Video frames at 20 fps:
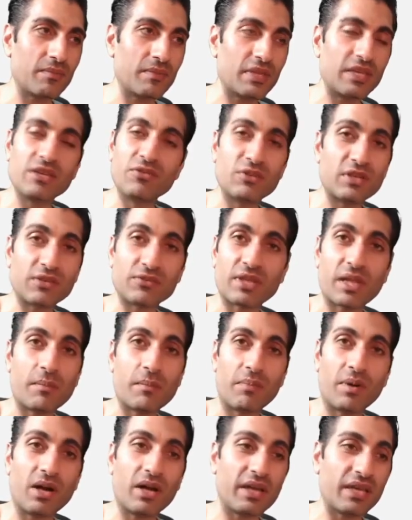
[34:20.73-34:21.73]
even if they're
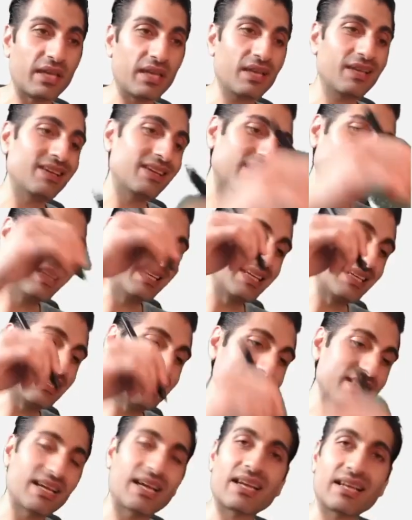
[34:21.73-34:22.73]
buying in
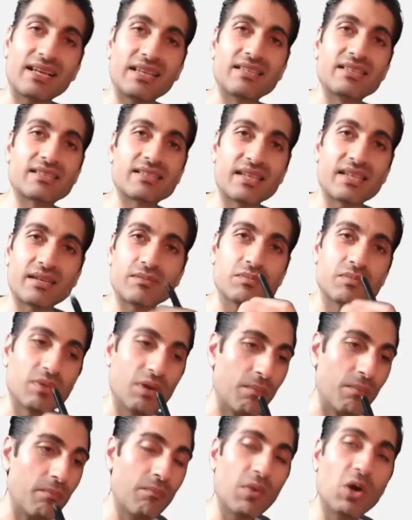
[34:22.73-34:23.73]
exactly the same
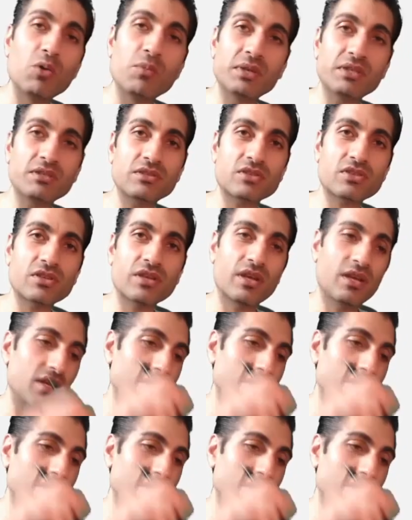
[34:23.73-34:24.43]
moment,